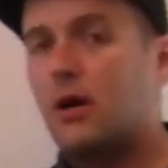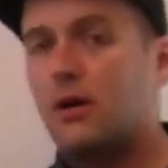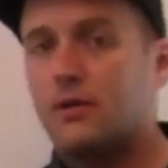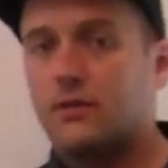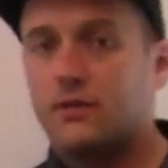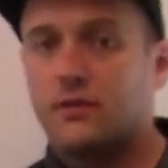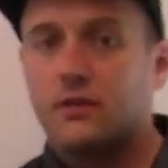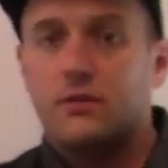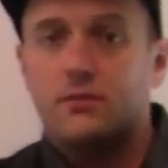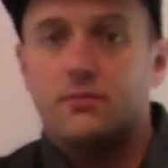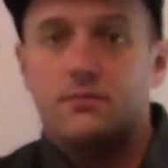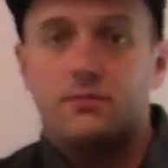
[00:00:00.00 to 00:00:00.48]

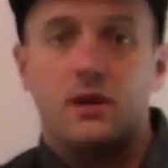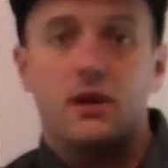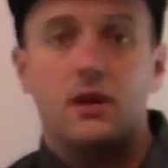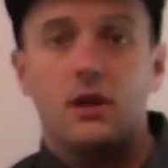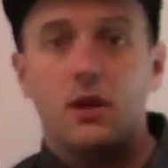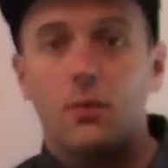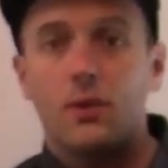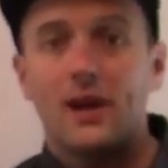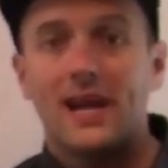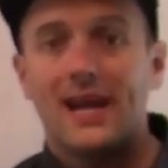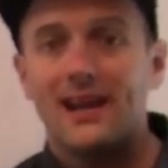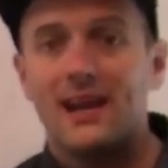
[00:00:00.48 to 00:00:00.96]
So
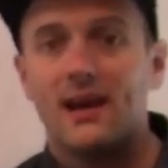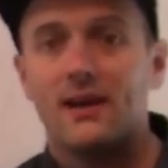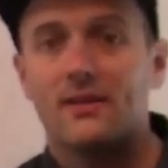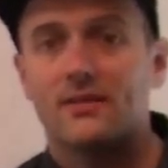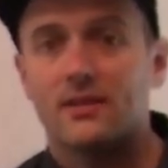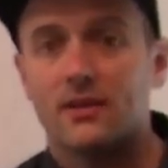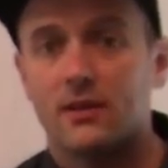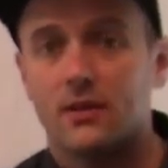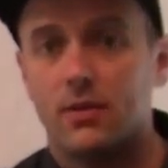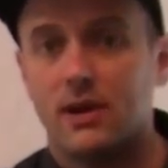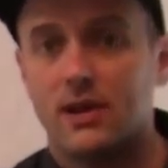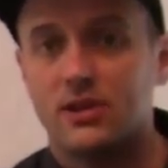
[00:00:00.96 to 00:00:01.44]
we can
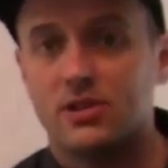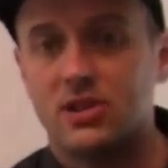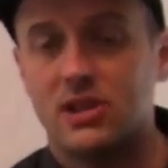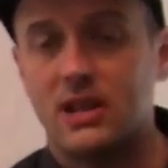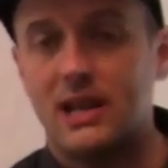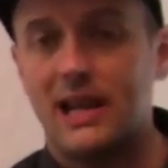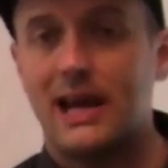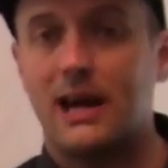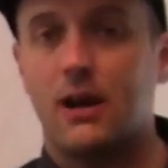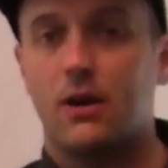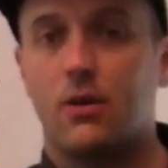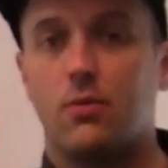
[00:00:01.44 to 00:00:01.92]
ask the
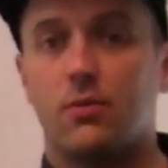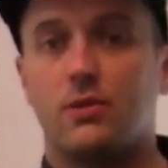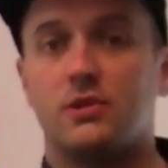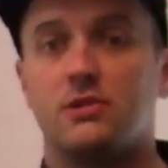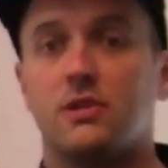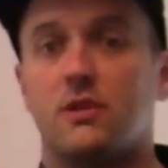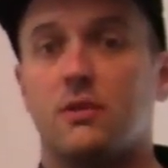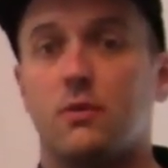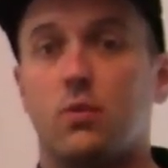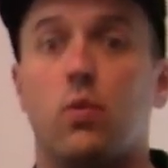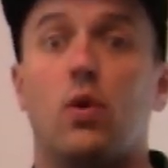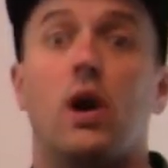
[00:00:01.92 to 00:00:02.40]
question now,
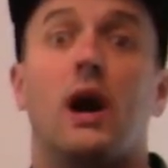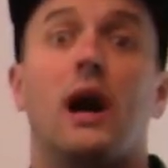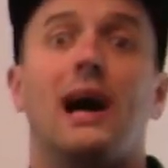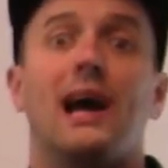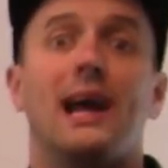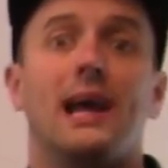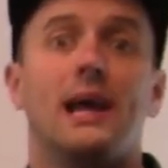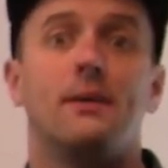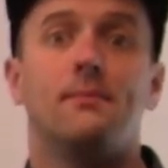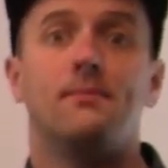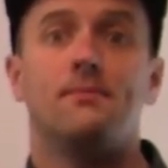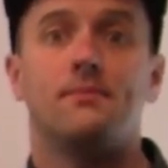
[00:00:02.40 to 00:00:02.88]
which is
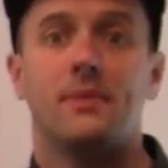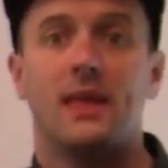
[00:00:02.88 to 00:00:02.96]
why?